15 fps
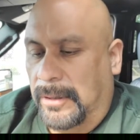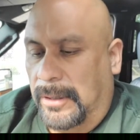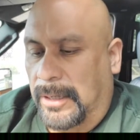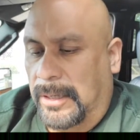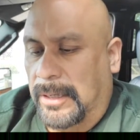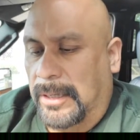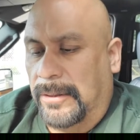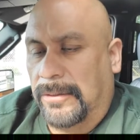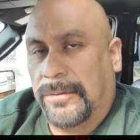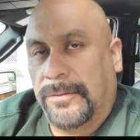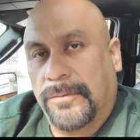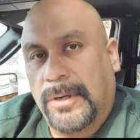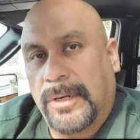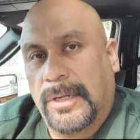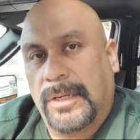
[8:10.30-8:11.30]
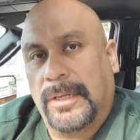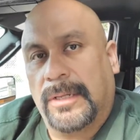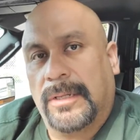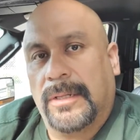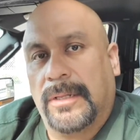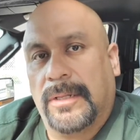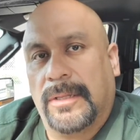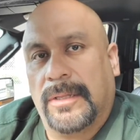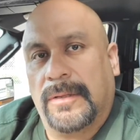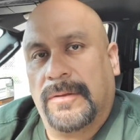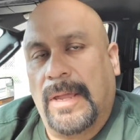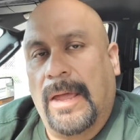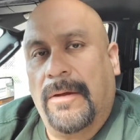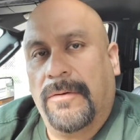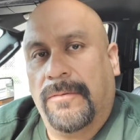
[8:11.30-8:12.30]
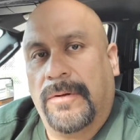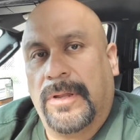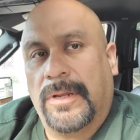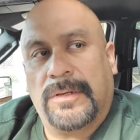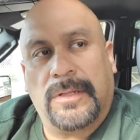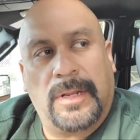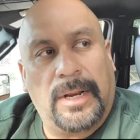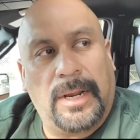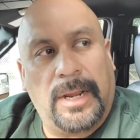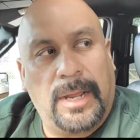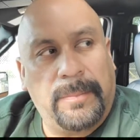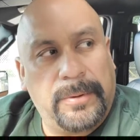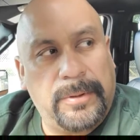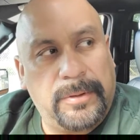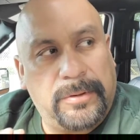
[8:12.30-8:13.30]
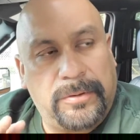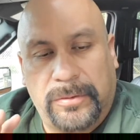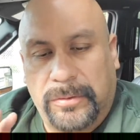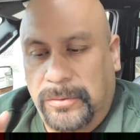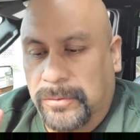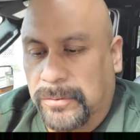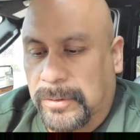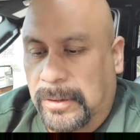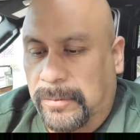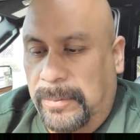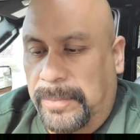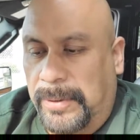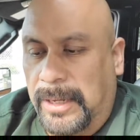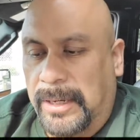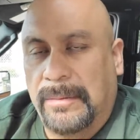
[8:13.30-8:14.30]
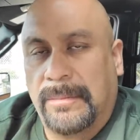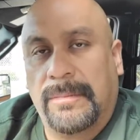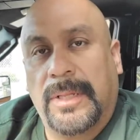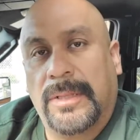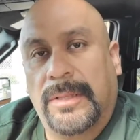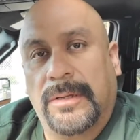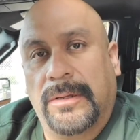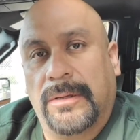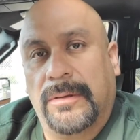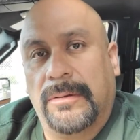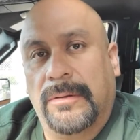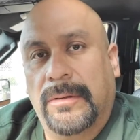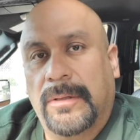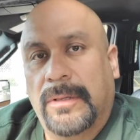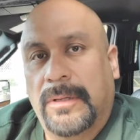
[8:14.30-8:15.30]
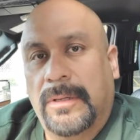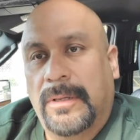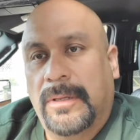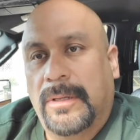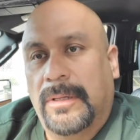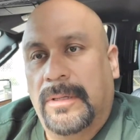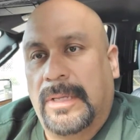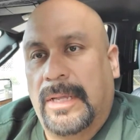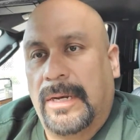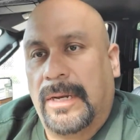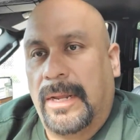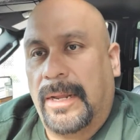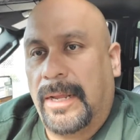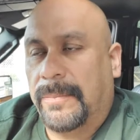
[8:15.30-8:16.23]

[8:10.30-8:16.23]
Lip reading: And then 3, this outreach that we planned a month ago, it's